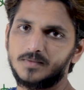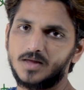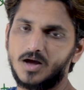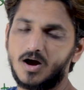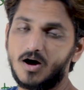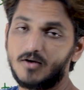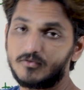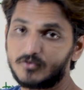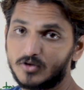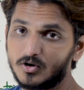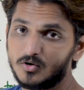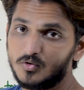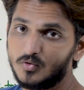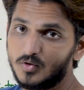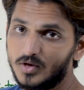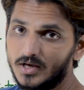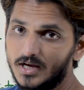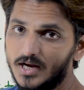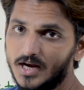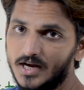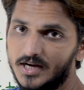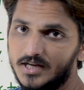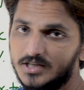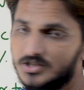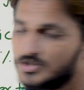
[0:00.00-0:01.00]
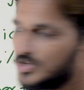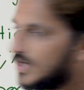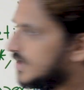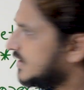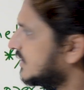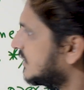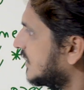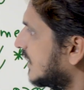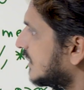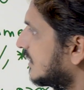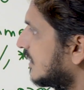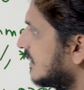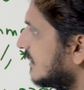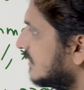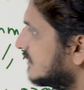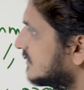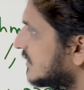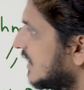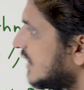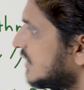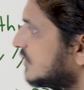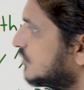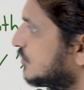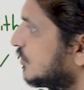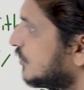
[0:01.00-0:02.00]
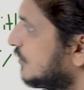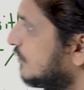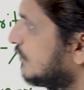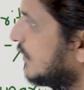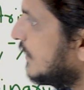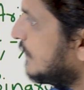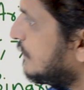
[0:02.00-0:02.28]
After doing addition, that result should be